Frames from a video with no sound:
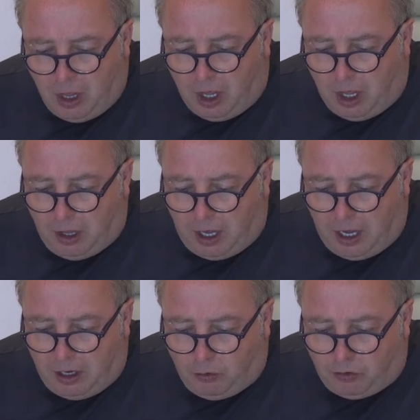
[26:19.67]

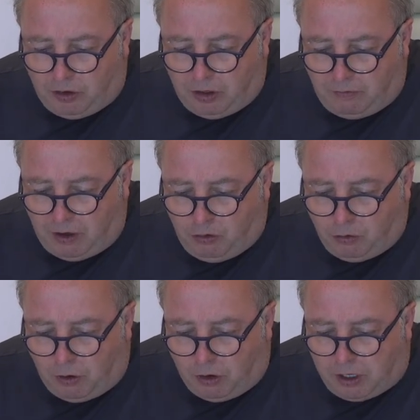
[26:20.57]
How do I see the rental
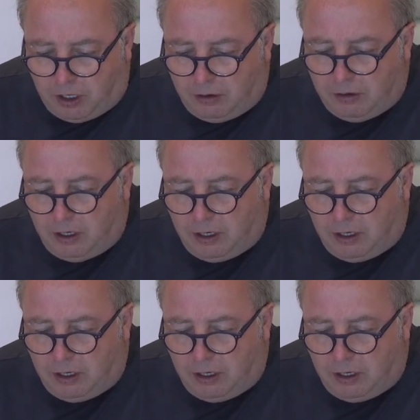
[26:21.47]
market?